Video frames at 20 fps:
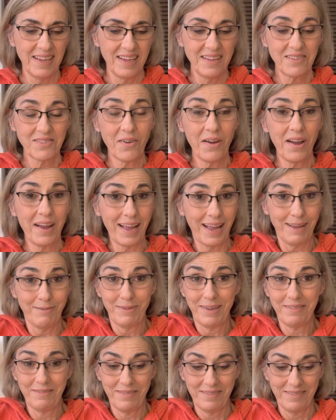So I
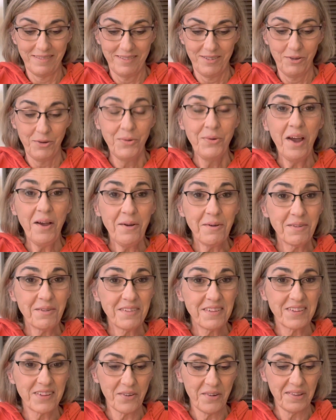mean, who
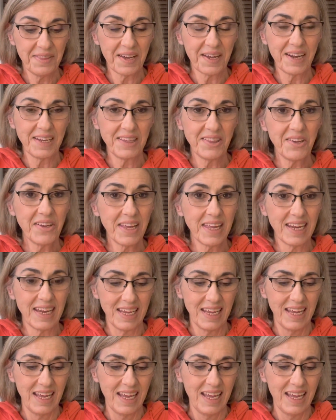knows? So I thought I'd look at it.